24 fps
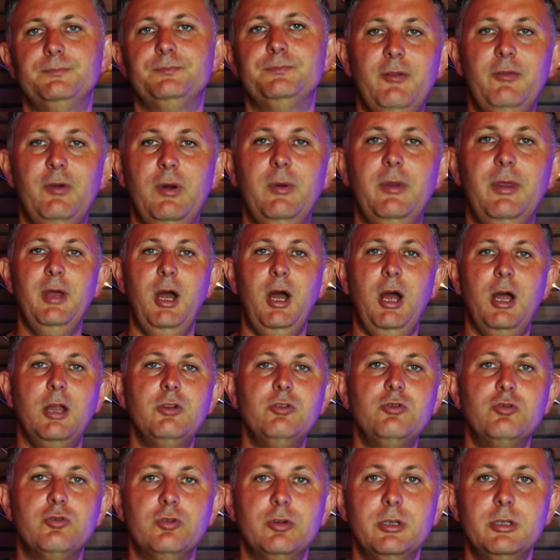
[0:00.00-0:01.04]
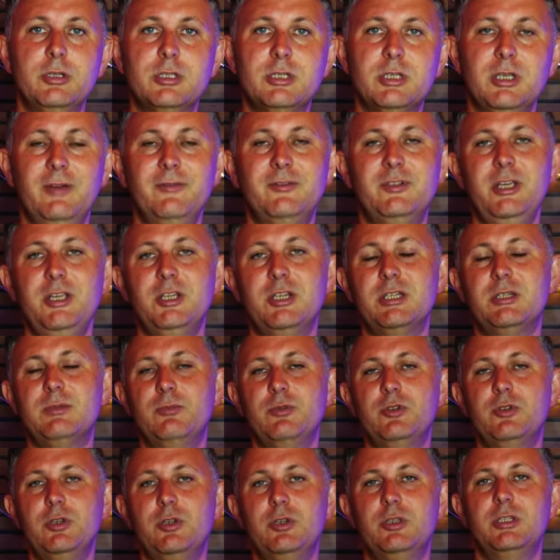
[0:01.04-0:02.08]
I've with hundreds of DJs
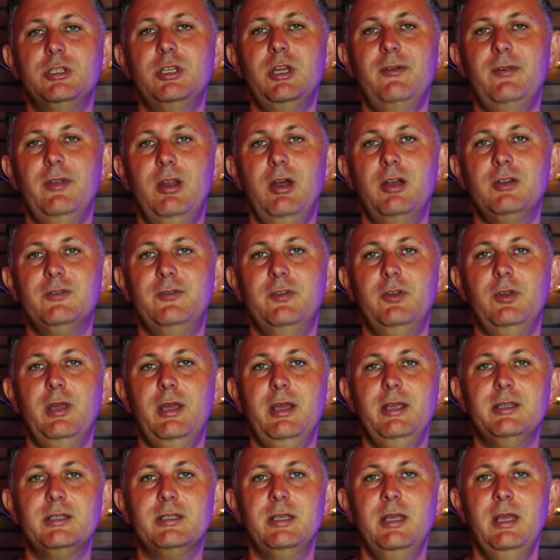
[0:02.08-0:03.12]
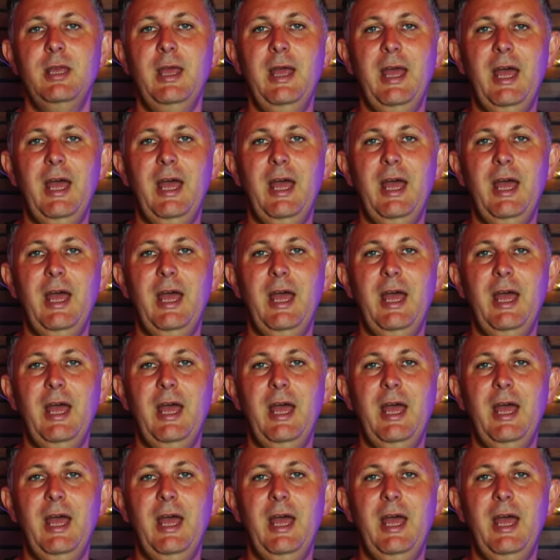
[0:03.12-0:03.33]
and producers over the last few years,